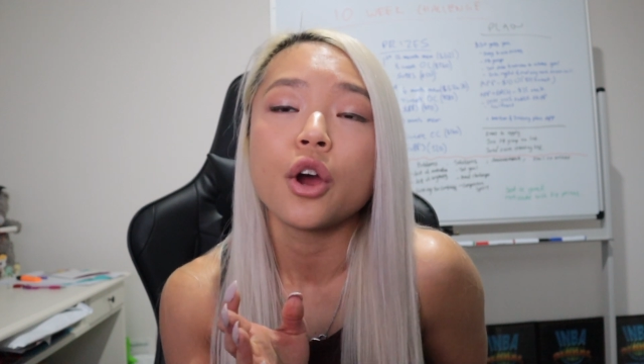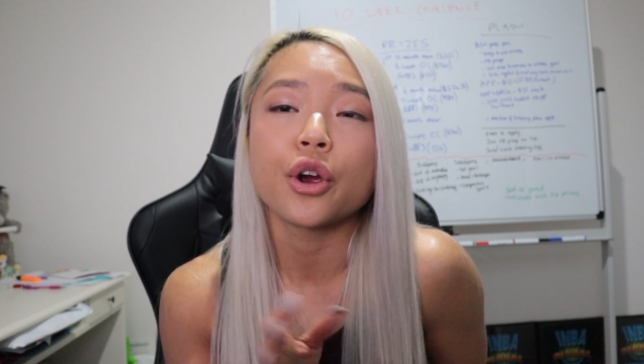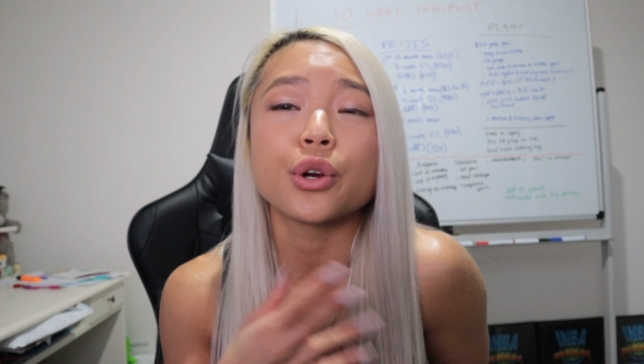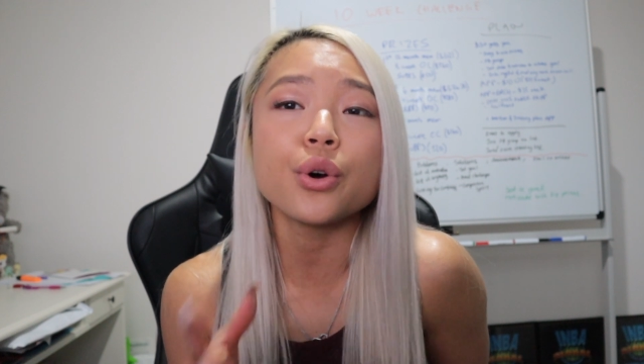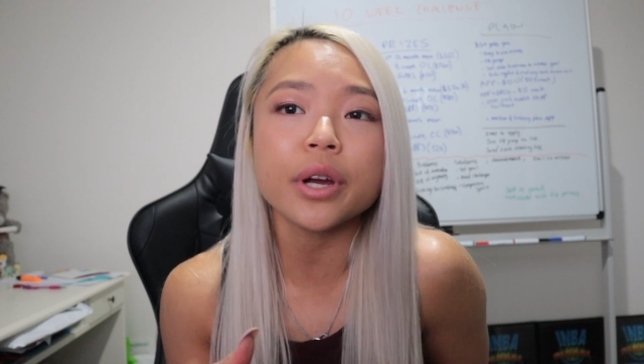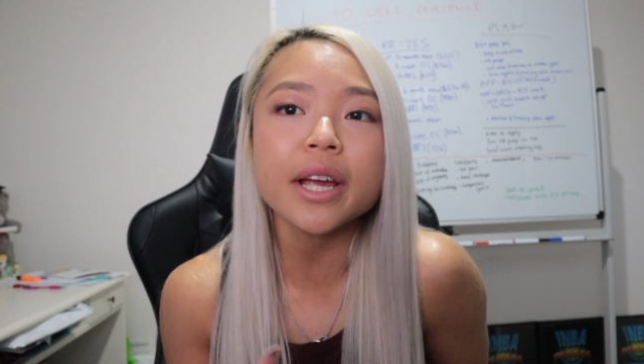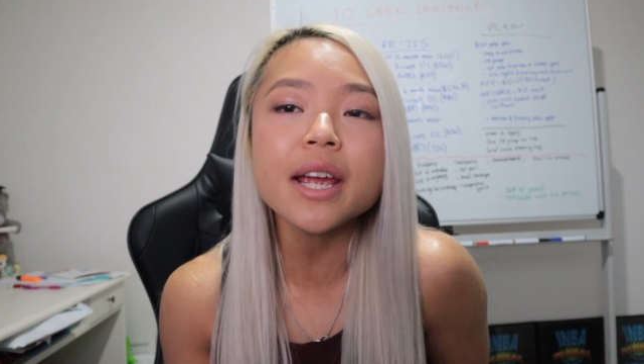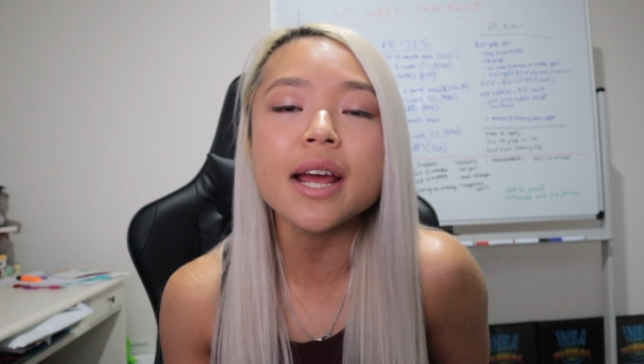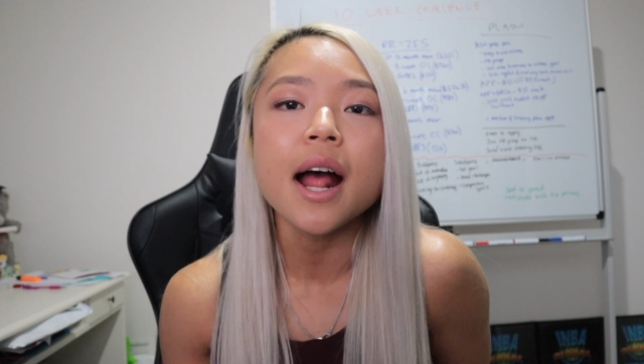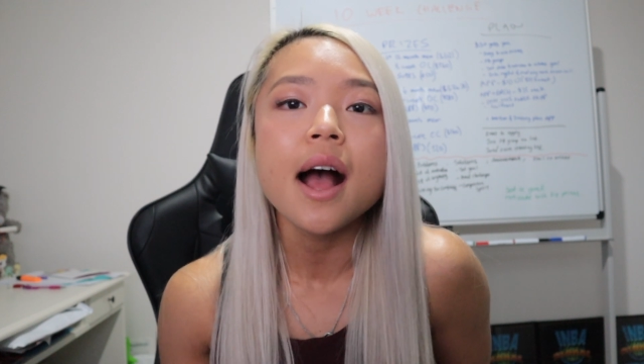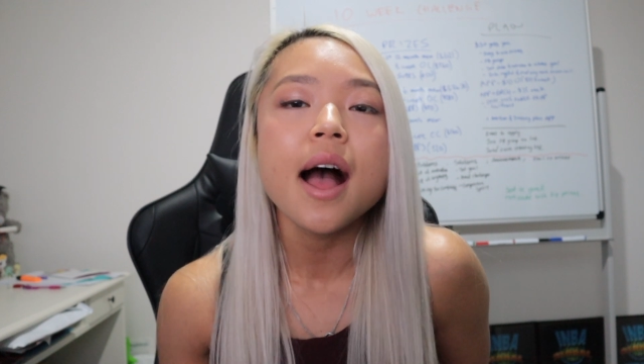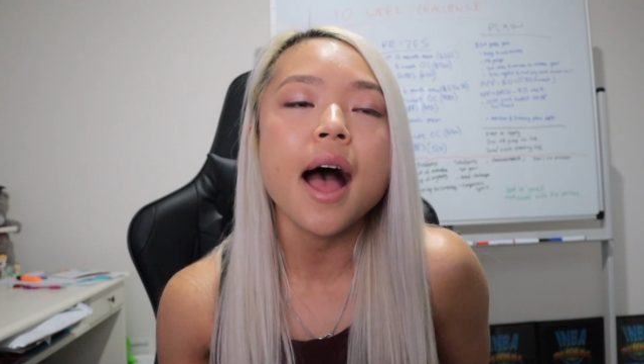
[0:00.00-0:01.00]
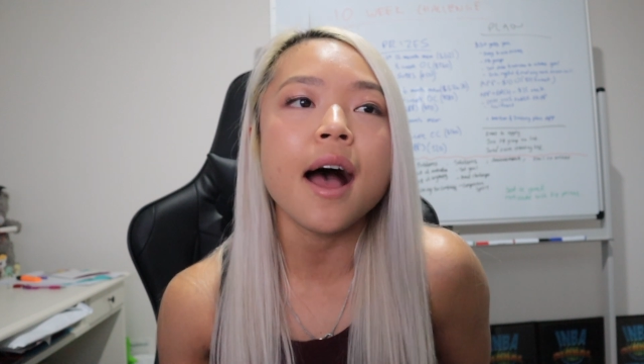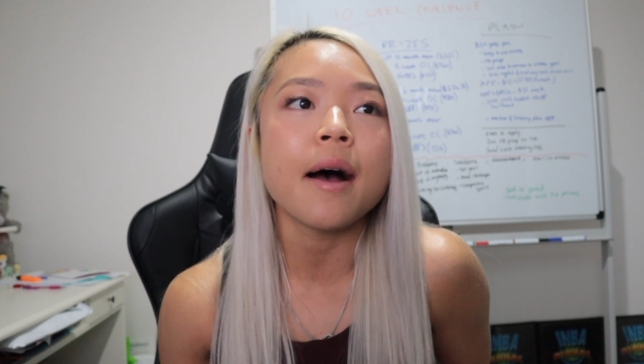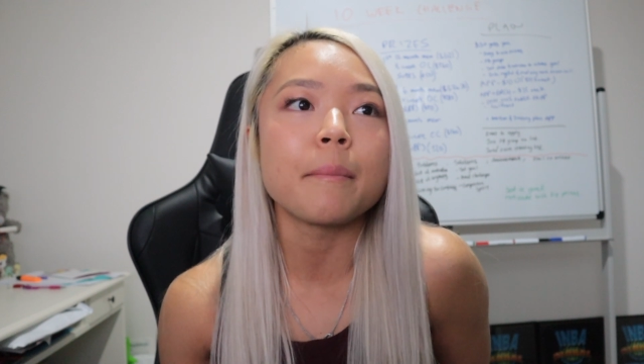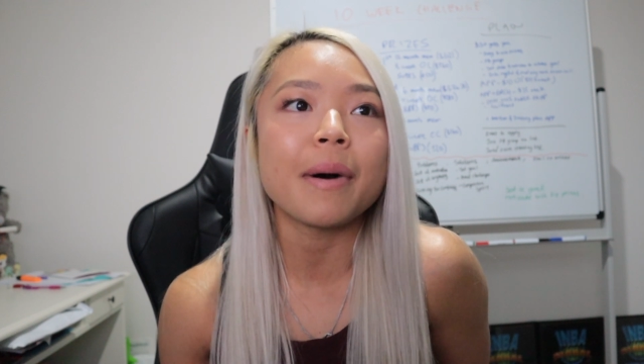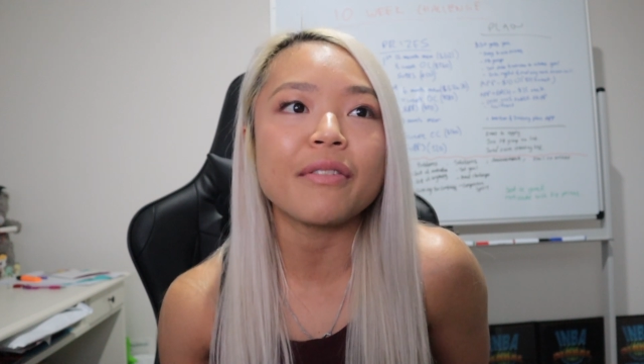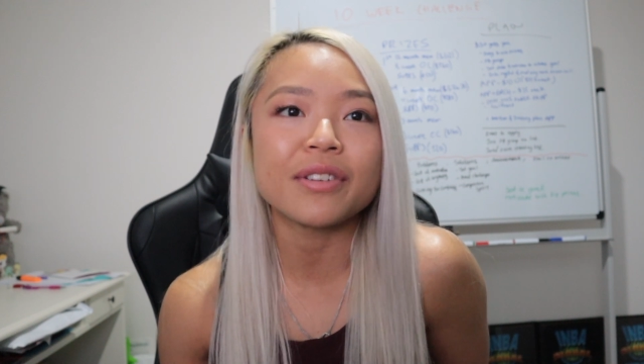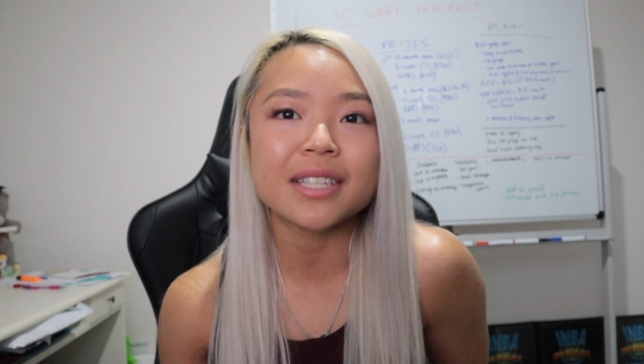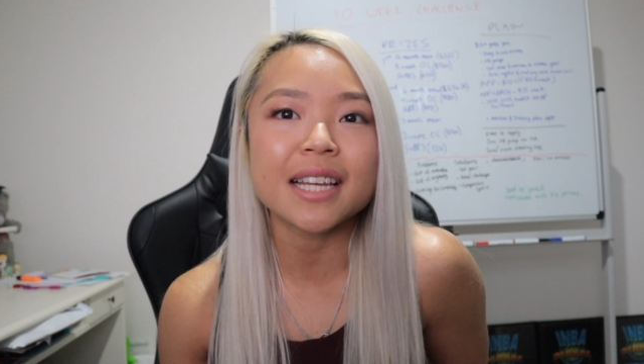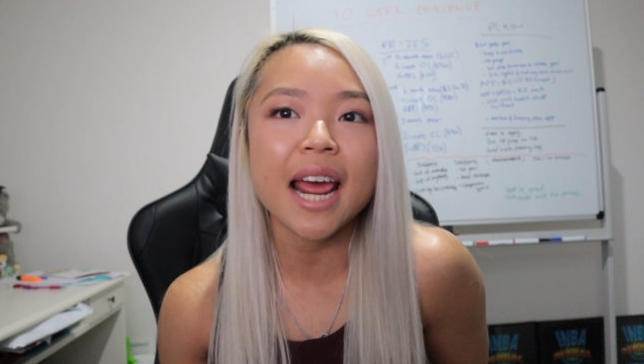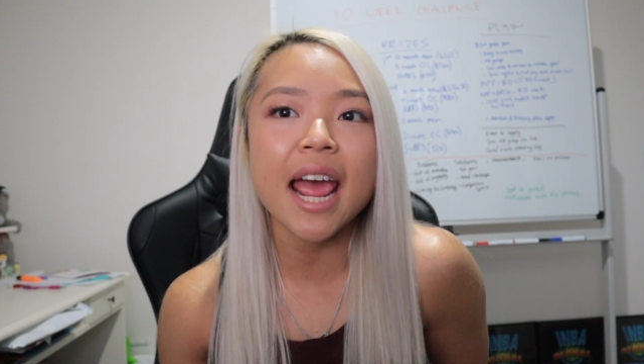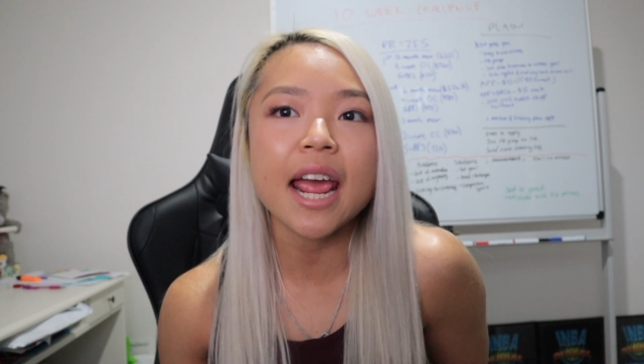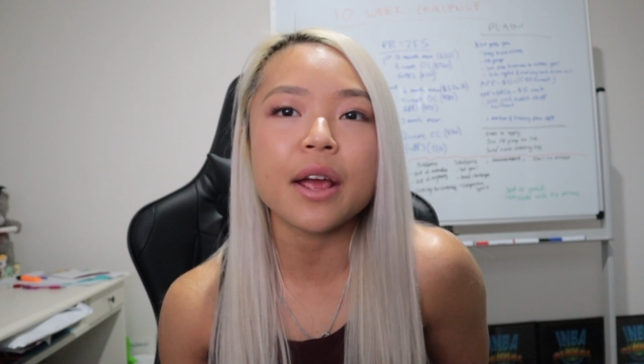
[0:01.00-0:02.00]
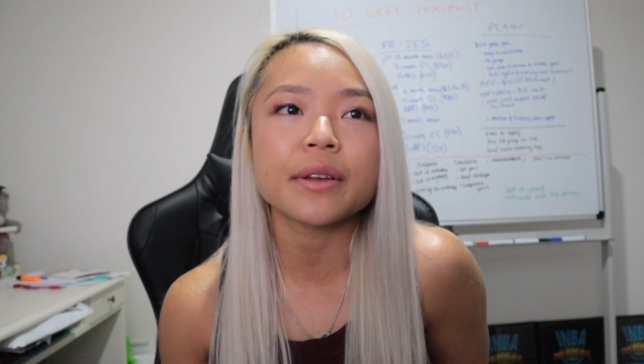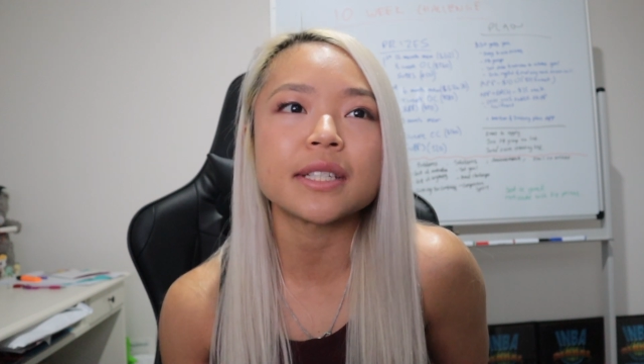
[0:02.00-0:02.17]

who cook it. Um, but for today,